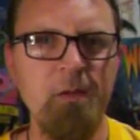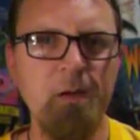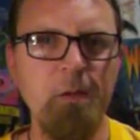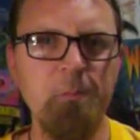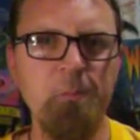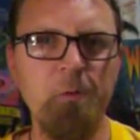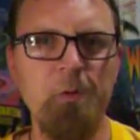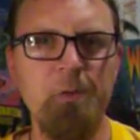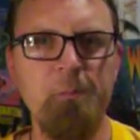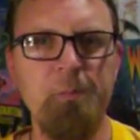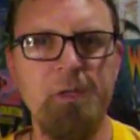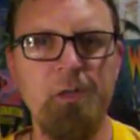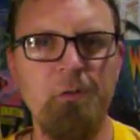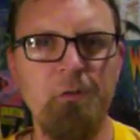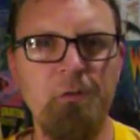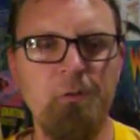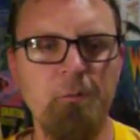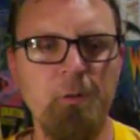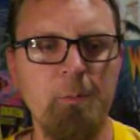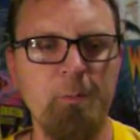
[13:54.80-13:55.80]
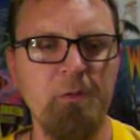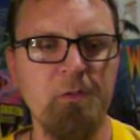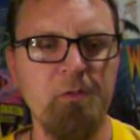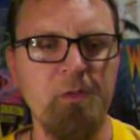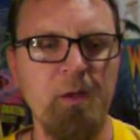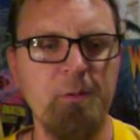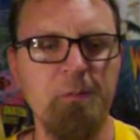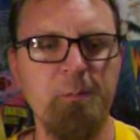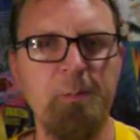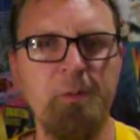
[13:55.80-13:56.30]
going to be using rubber
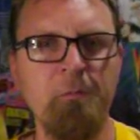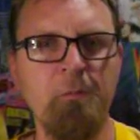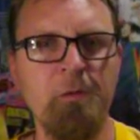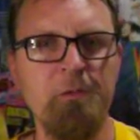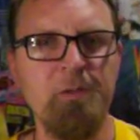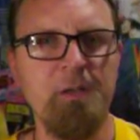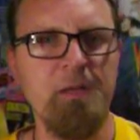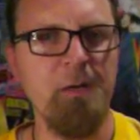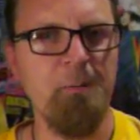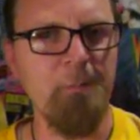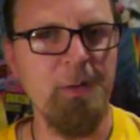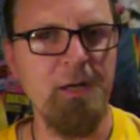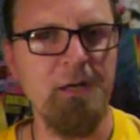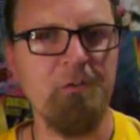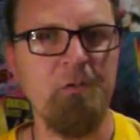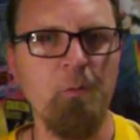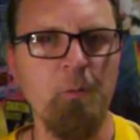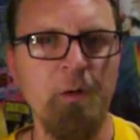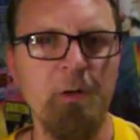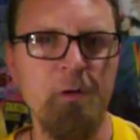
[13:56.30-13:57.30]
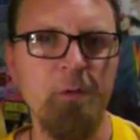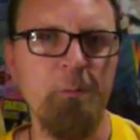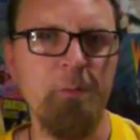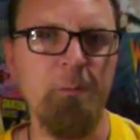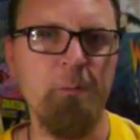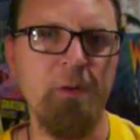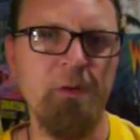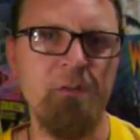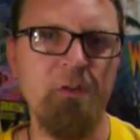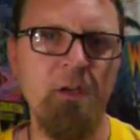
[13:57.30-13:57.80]
stops. But once I get back to wearing them in
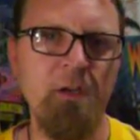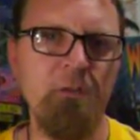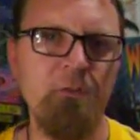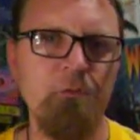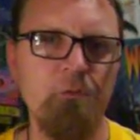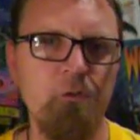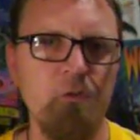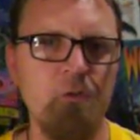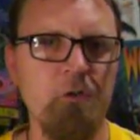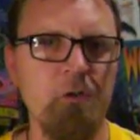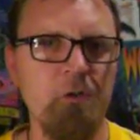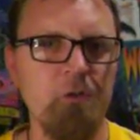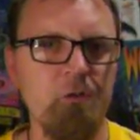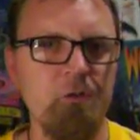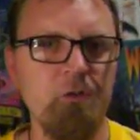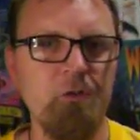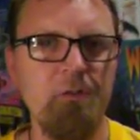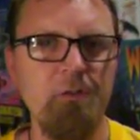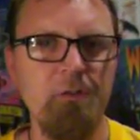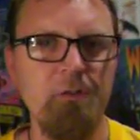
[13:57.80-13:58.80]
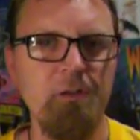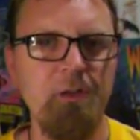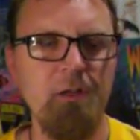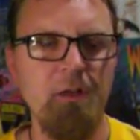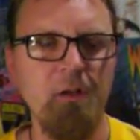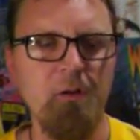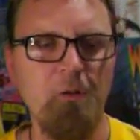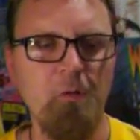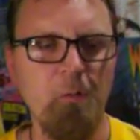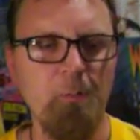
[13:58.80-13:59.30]
my ties for church, then
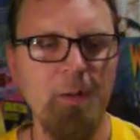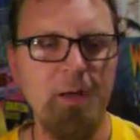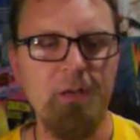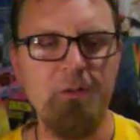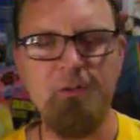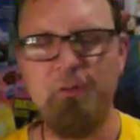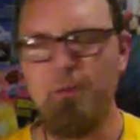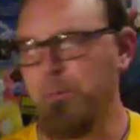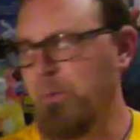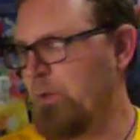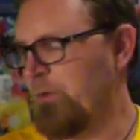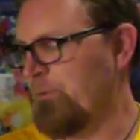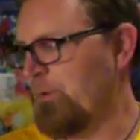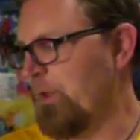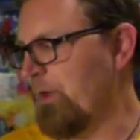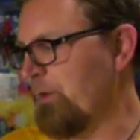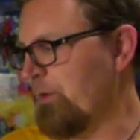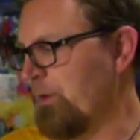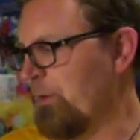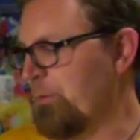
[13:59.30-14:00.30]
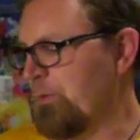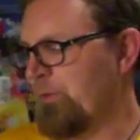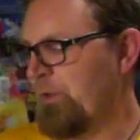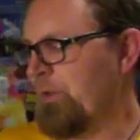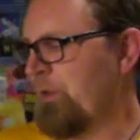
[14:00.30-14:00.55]
I'll go back to butterfly clips.